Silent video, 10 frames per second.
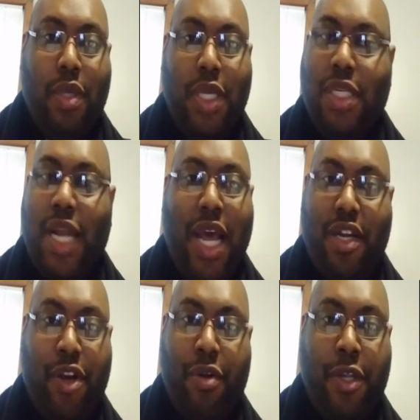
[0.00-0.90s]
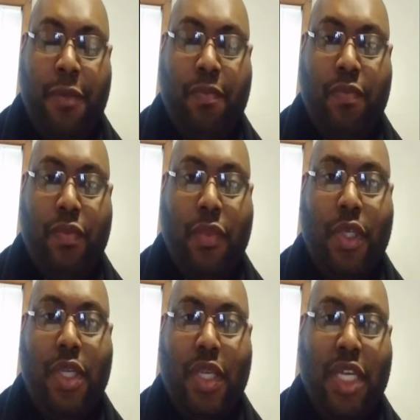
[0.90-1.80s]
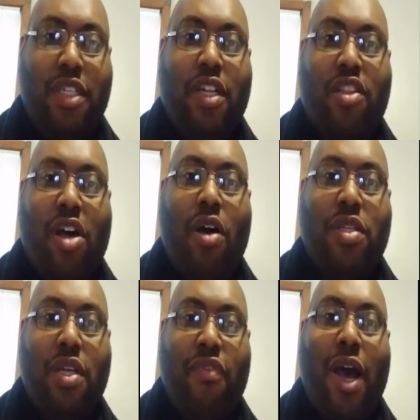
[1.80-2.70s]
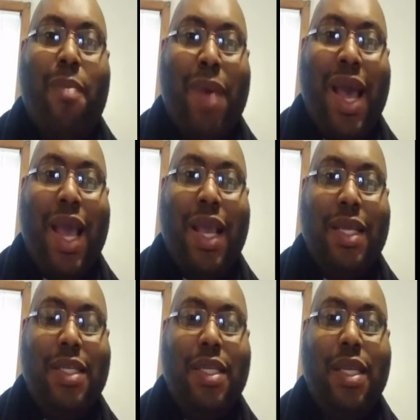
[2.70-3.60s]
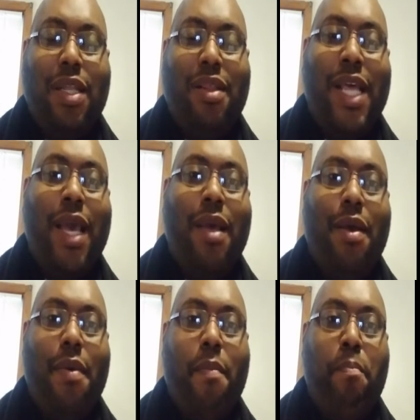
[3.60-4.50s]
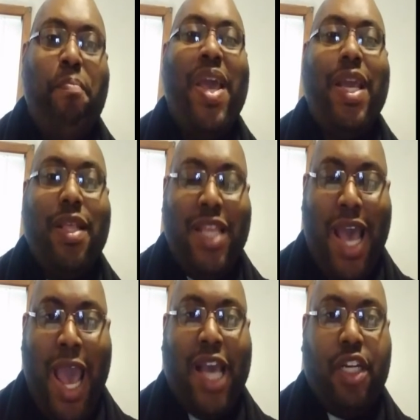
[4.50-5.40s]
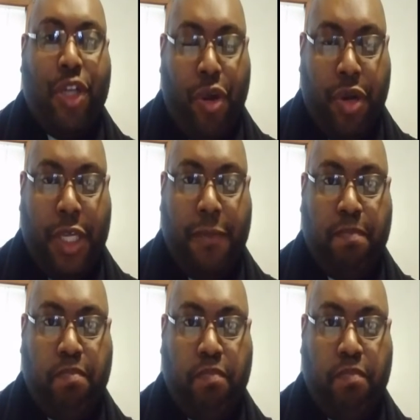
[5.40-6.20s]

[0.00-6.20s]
It's not dirty. It's the thoughts of our minds that make the act dirty.